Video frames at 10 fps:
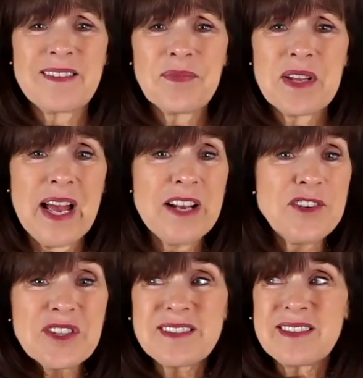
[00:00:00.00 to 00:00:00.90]
and
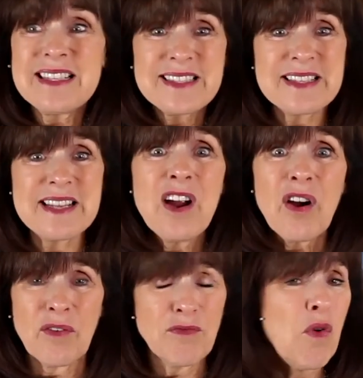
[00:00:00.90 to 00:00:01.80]
just it's
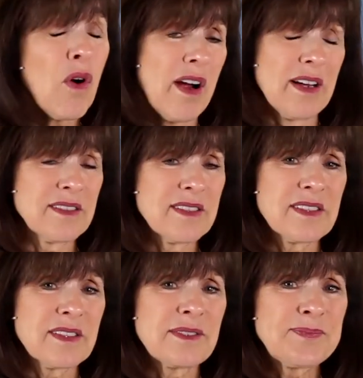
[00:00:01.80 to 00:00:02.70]
there for us.